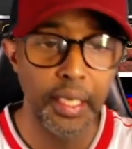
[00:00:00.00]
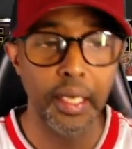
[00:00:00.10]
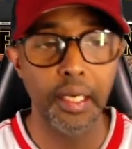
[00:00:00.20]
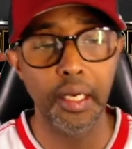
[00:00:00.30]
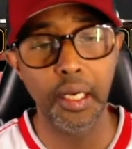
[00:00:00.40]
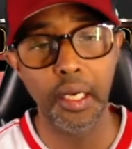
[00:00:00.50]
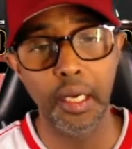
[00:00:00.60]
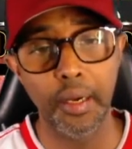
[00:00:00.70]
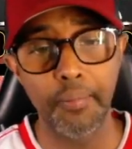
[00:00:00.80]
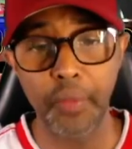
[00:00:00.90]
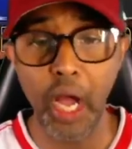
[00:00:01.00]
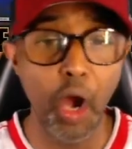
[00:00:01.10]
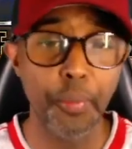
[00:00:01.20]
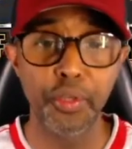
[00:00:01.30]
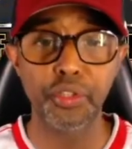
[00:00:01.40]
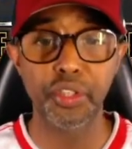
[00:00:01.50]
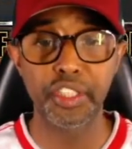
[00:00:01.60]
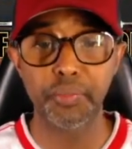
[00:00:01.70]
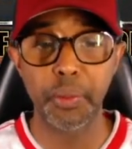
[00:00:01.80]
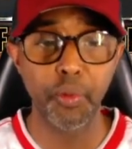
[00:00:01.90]
I hope you enjoyed
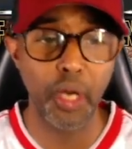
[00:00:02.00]
this, people.